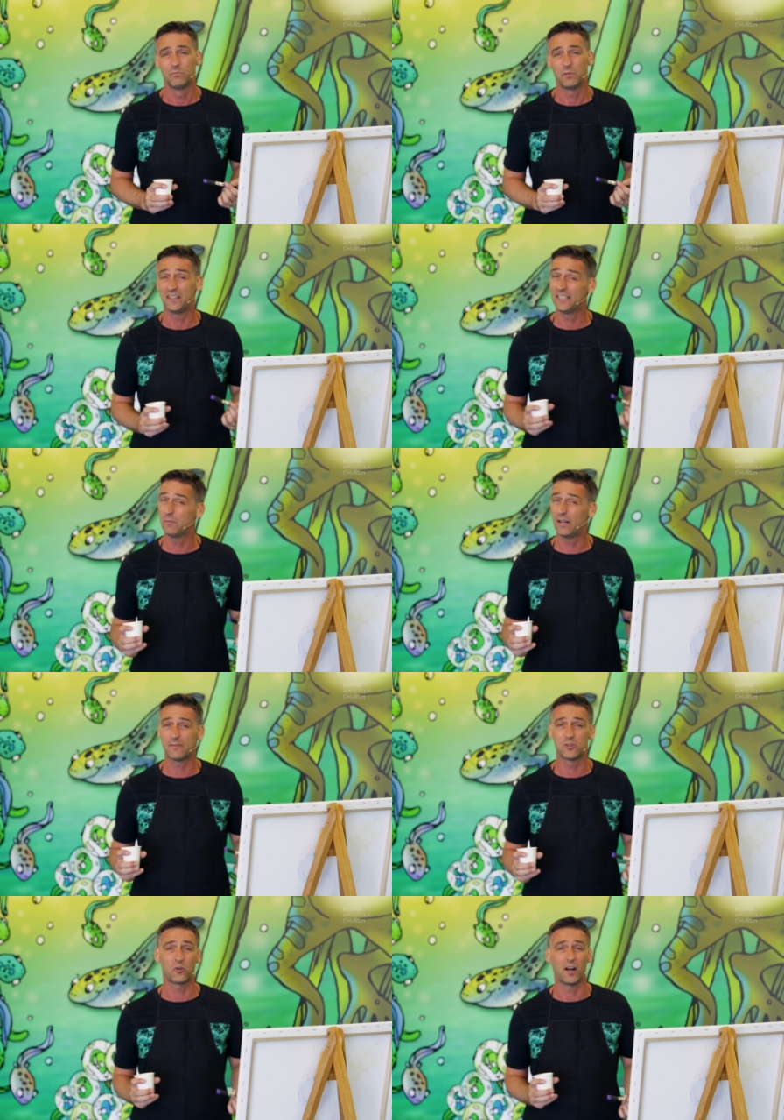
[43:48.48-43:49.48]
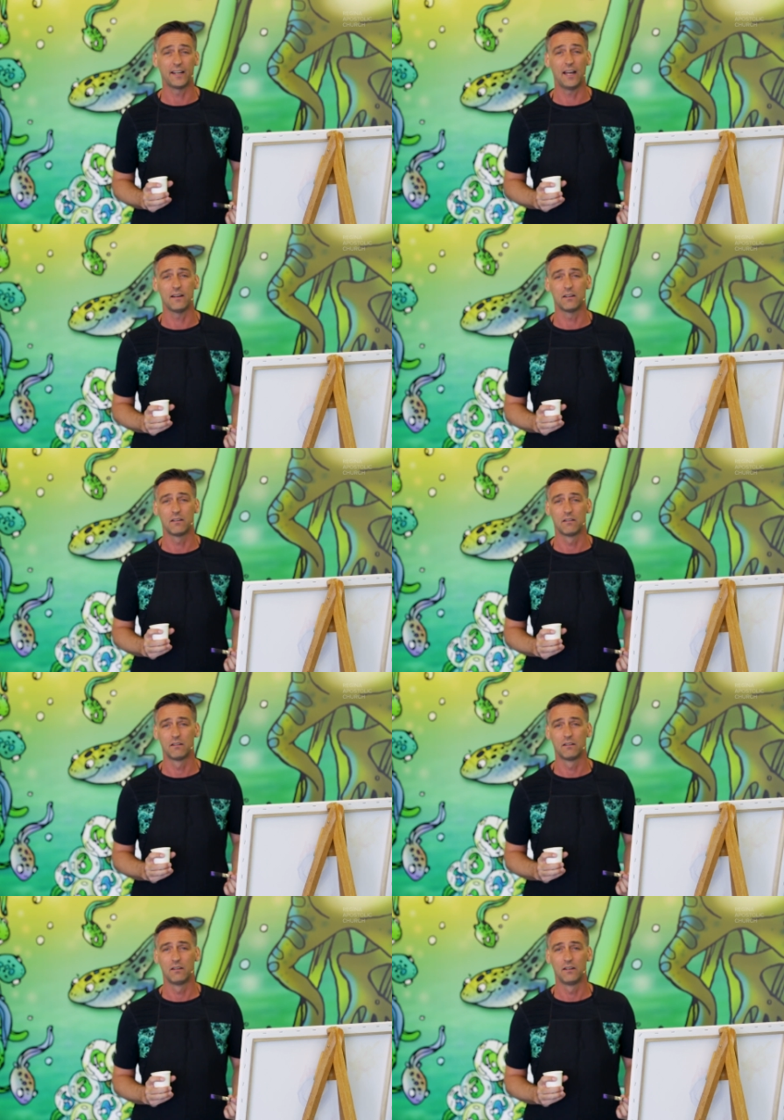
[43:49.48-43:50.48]
But I think you might have to try again.
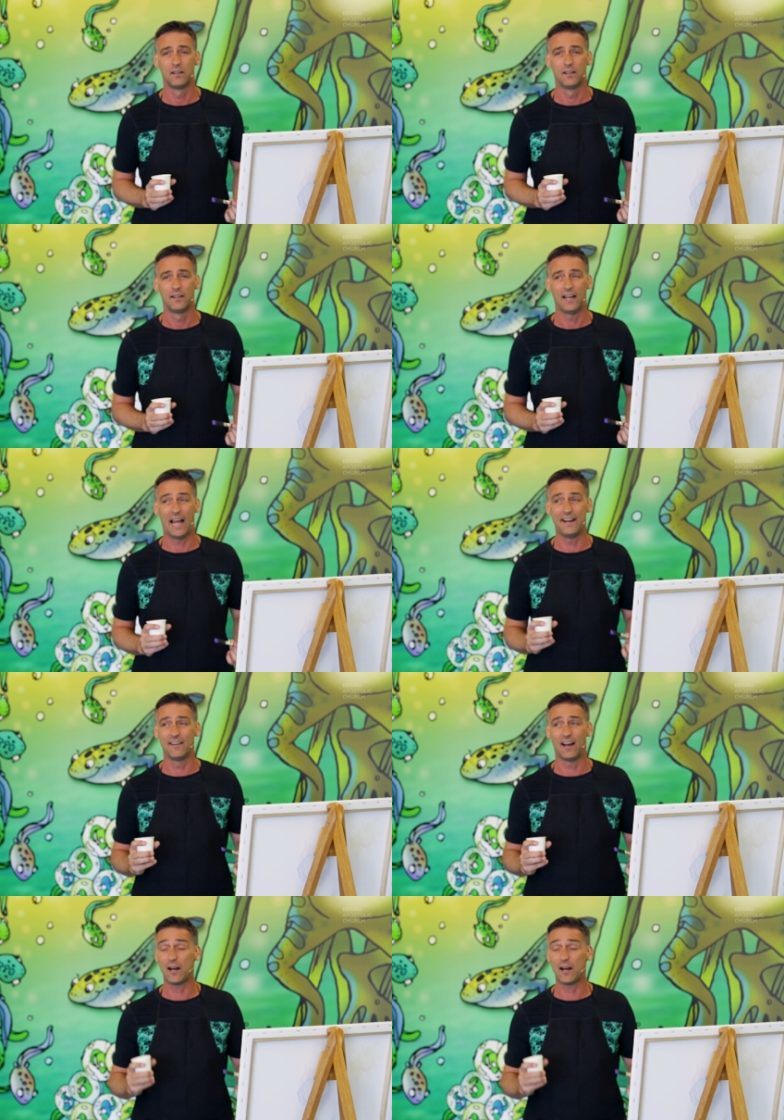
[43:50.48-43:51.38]
And